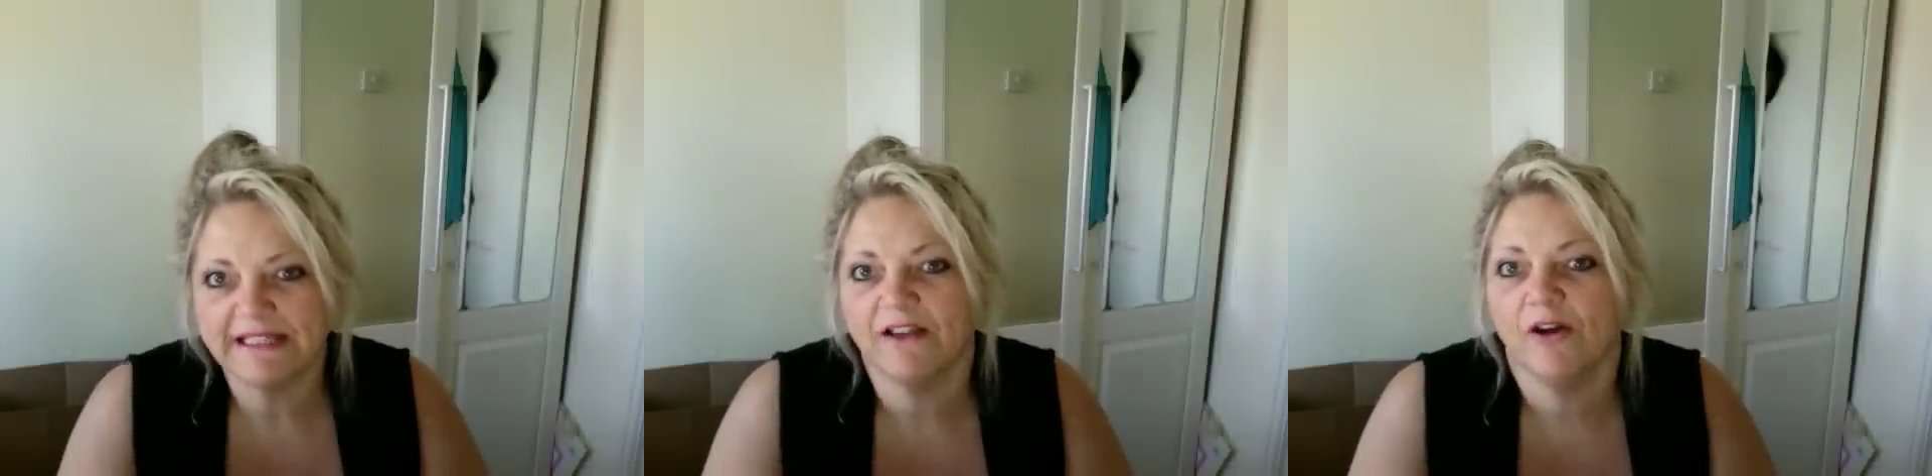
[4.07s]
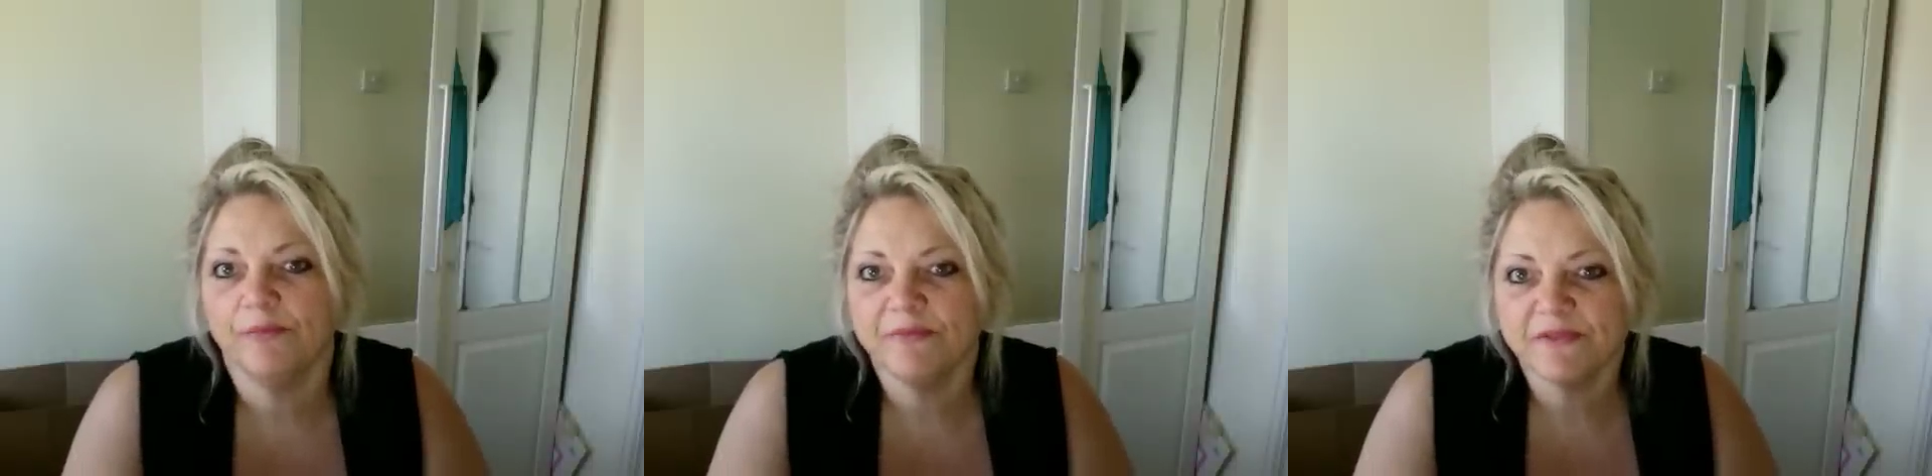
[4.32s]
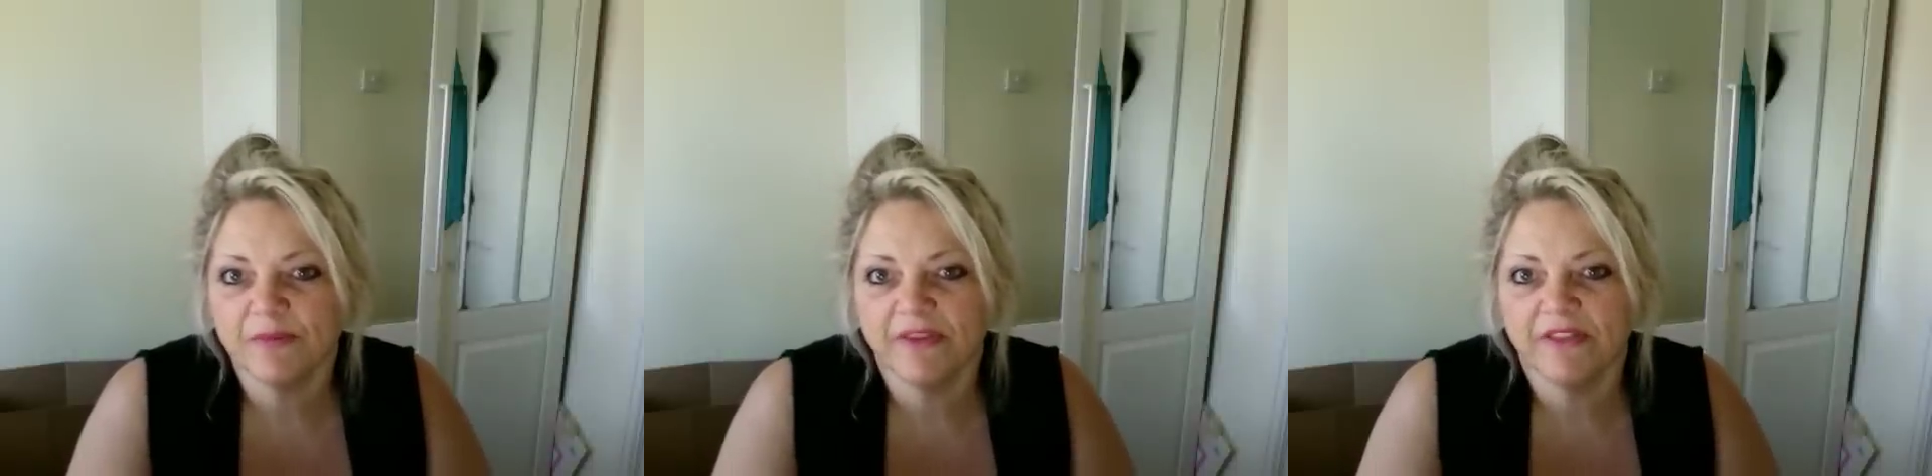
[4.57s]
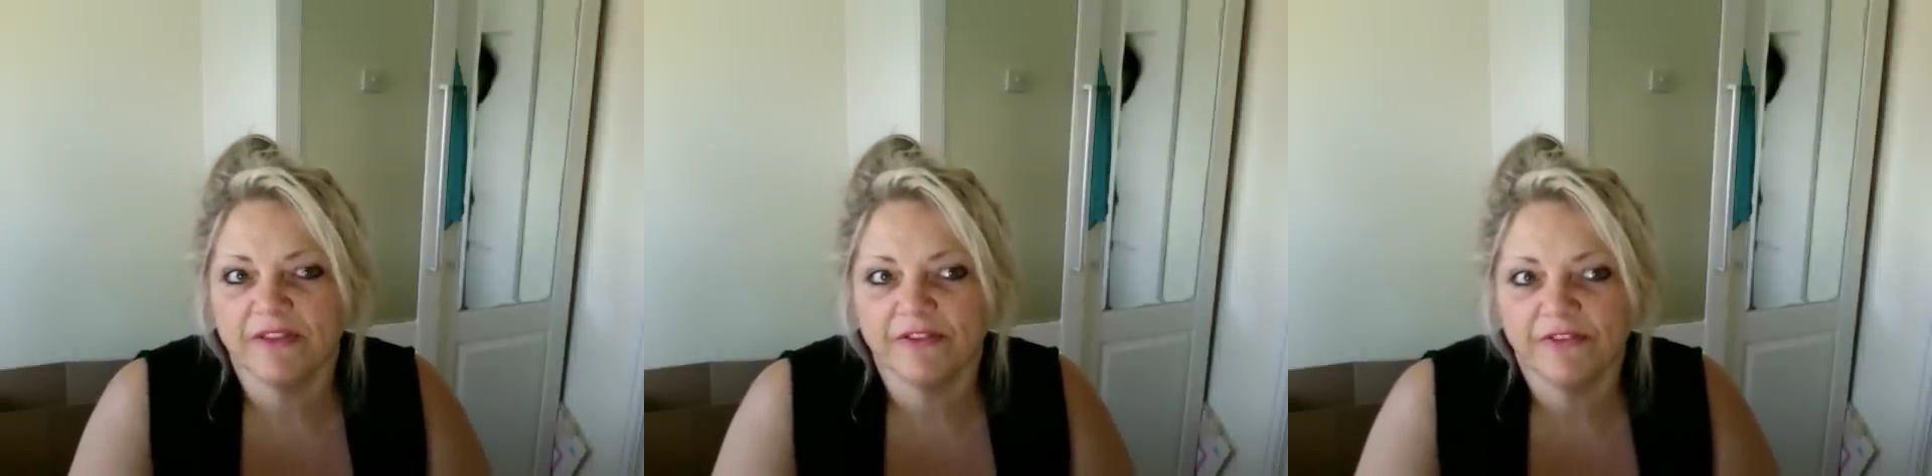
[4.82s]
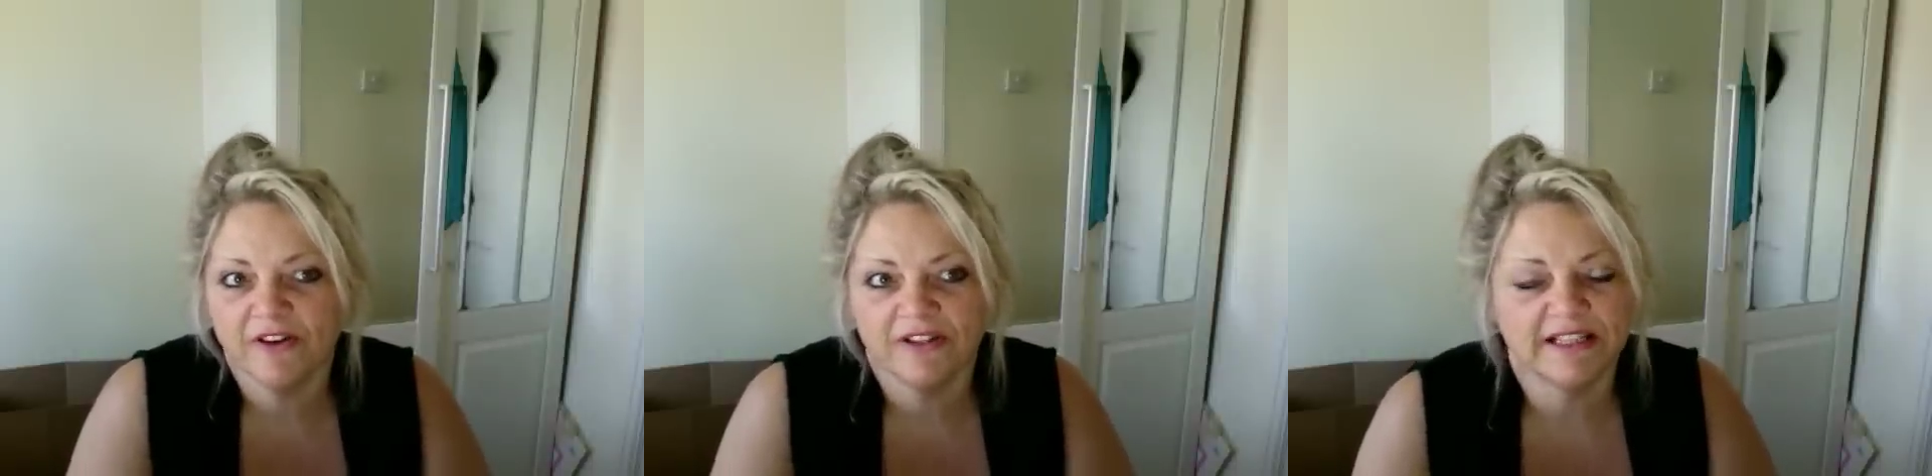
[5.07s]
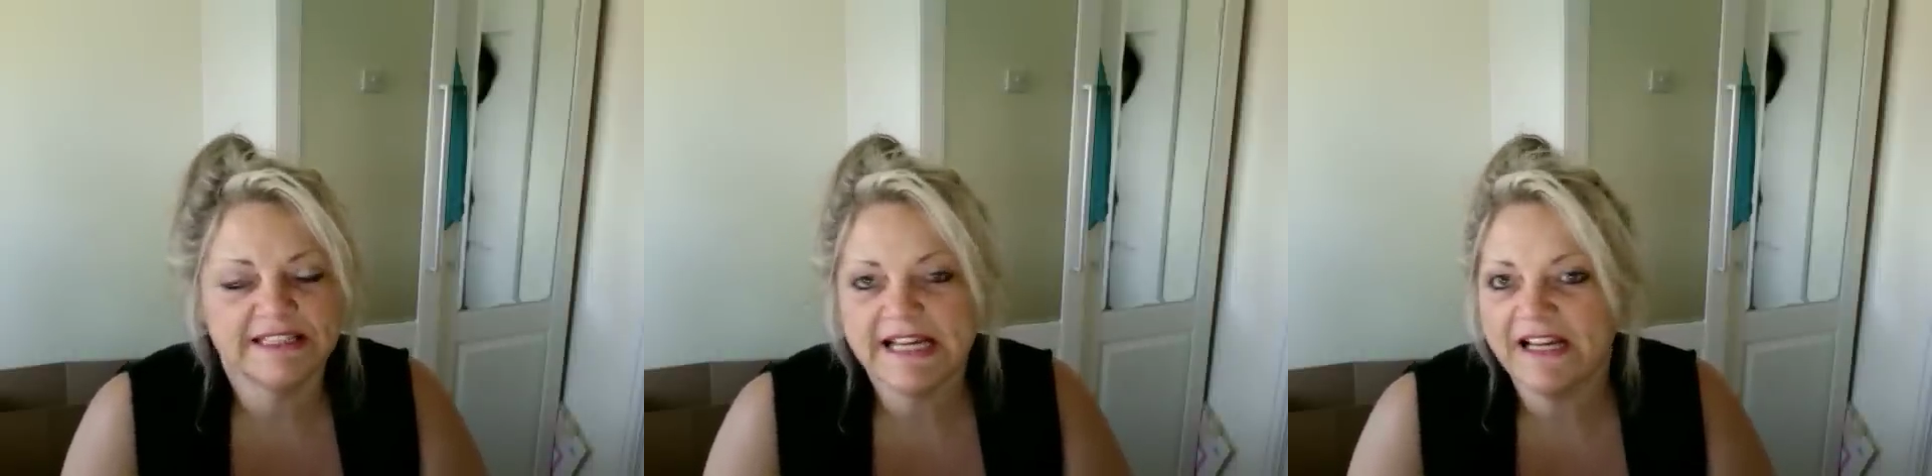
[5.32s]
comes with the
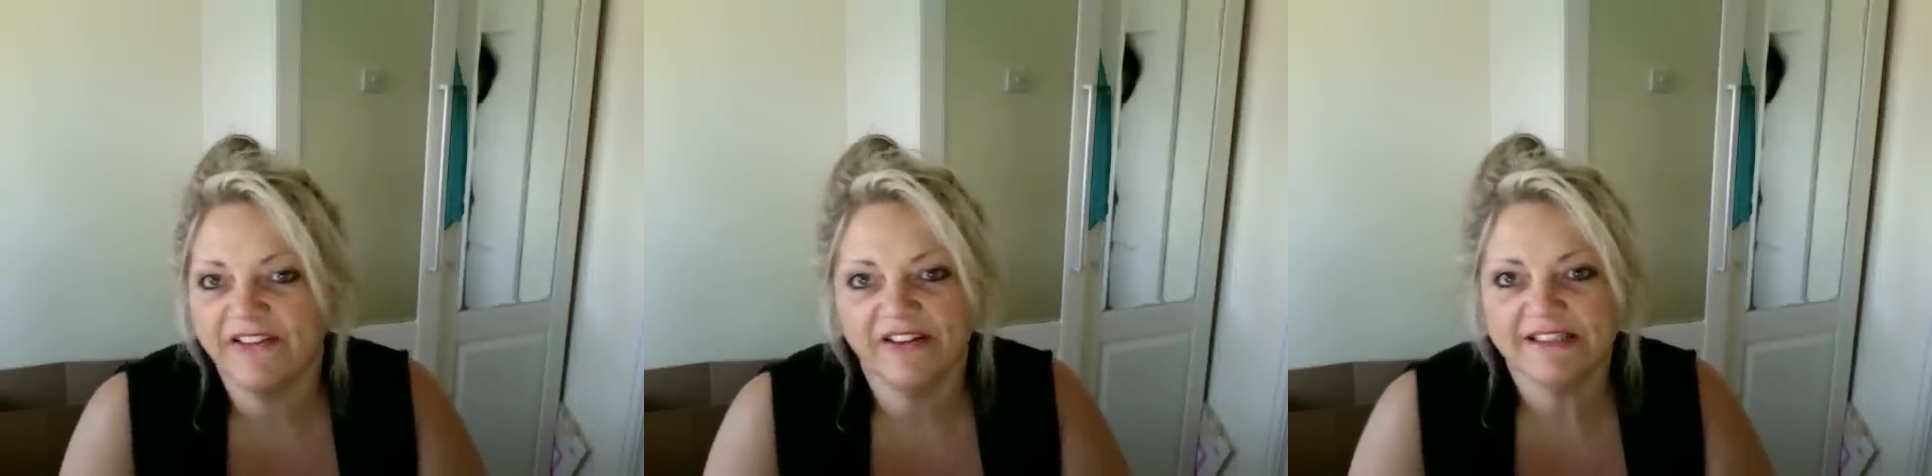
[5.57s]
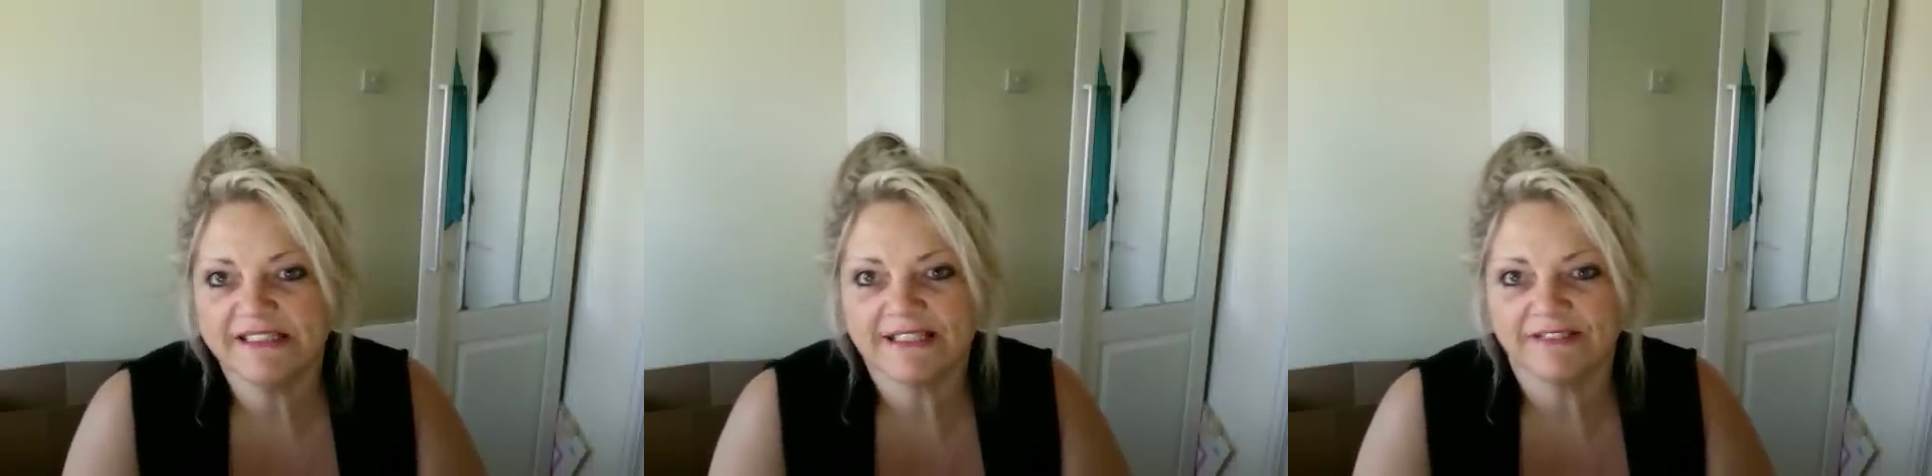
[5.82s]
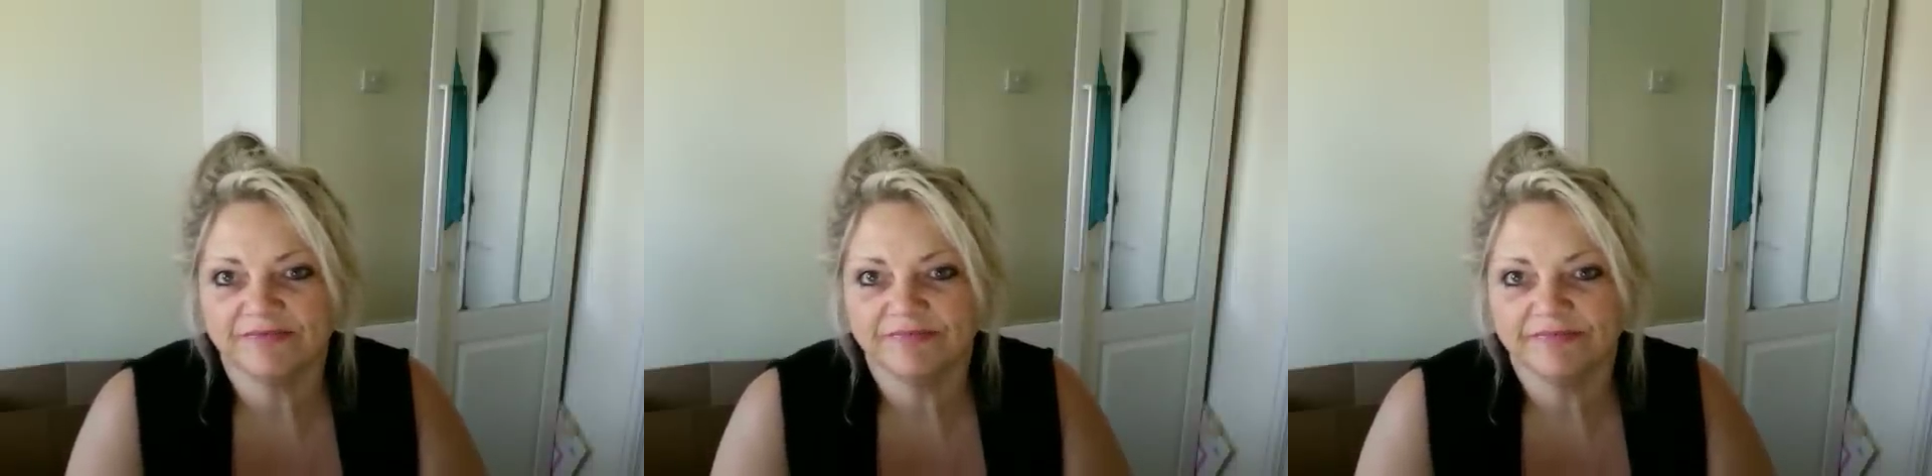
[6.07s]
Froglet Diaries.